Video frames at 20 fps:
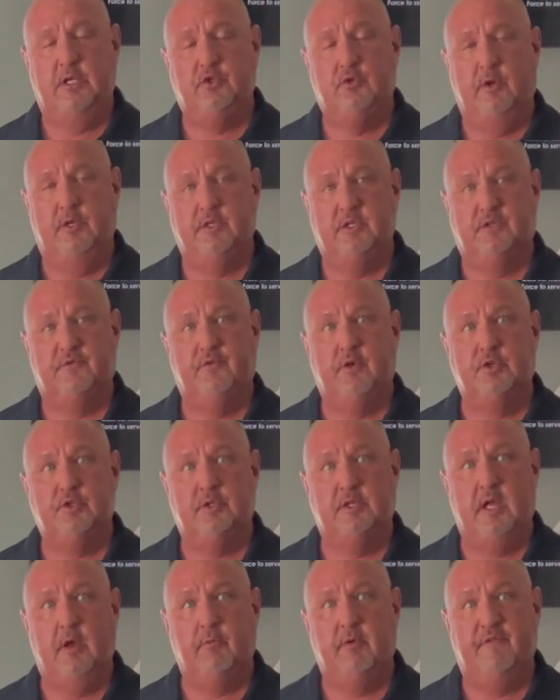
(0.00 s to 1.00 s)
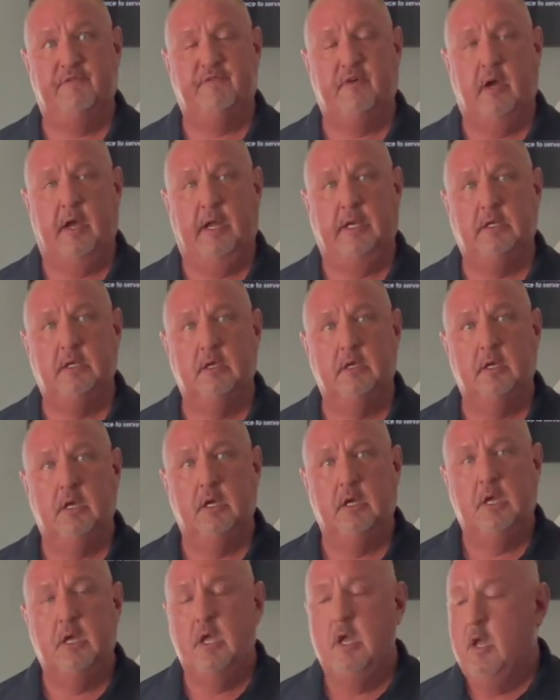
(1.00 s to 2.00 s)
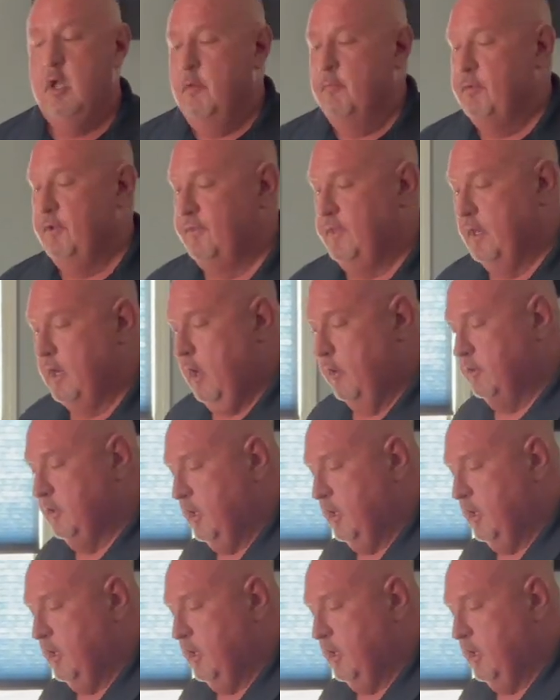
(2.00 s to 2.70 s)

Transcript: joint dysfunction that we find. But then I'll